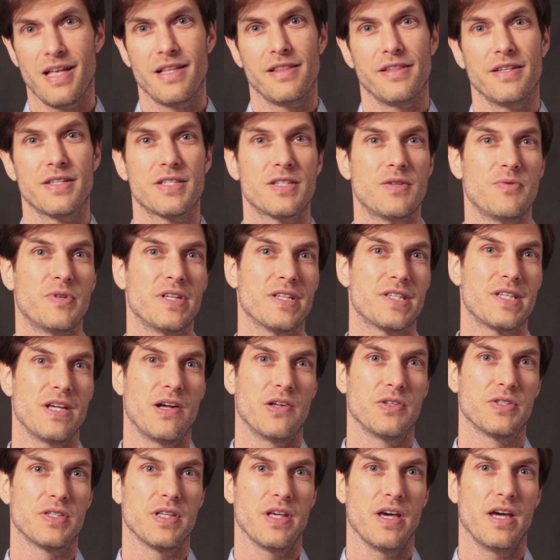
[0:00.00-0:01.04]
Let's see what it
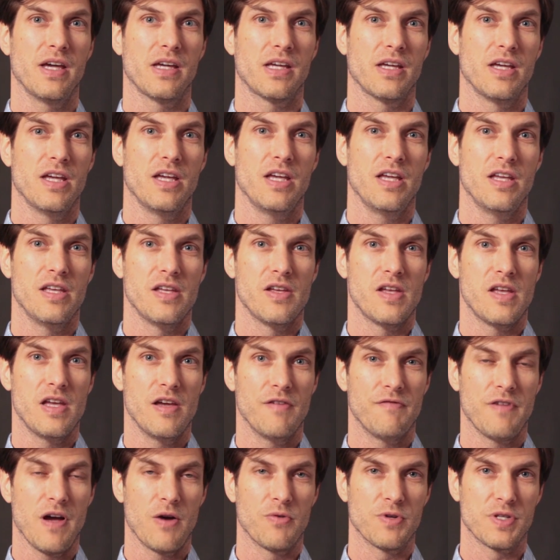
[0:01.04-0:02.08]
sounds like
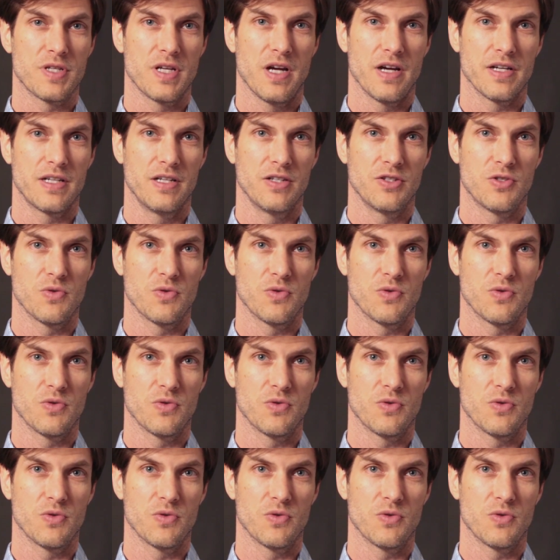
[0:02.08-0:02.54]
if I was talking